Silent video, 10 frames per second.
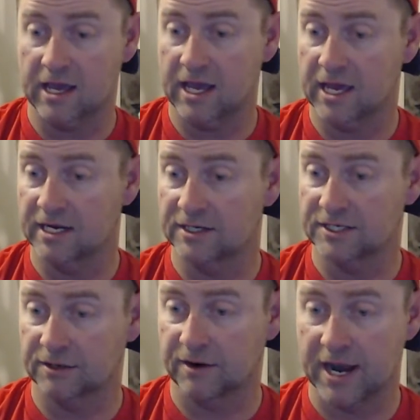and
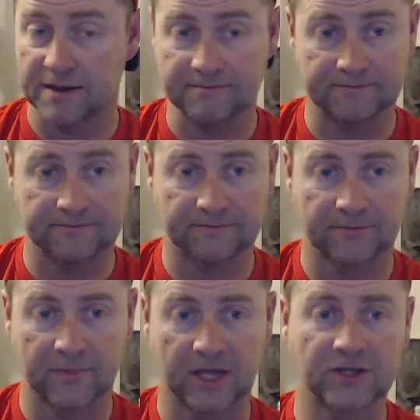Instagram.
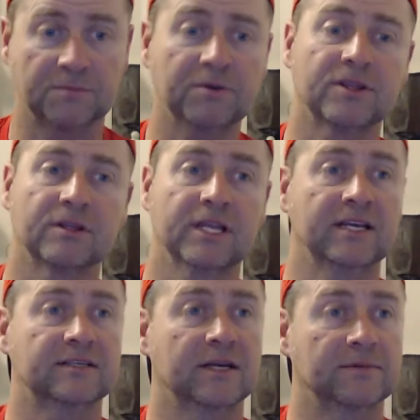I should put the
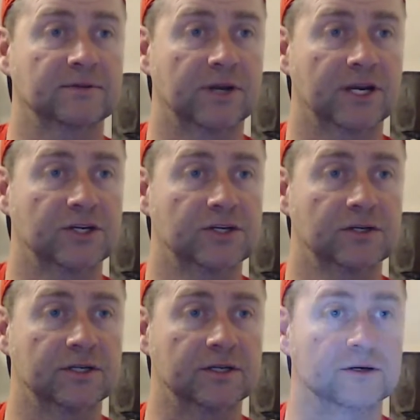links up is what I
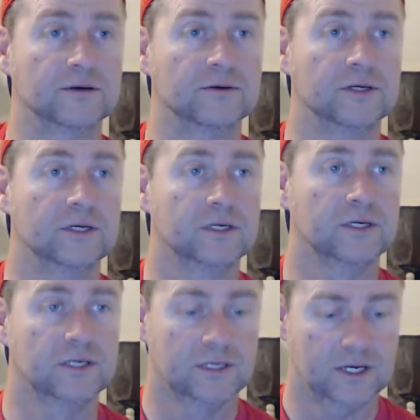should do.
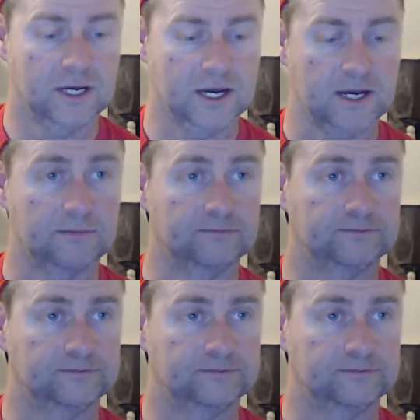I'm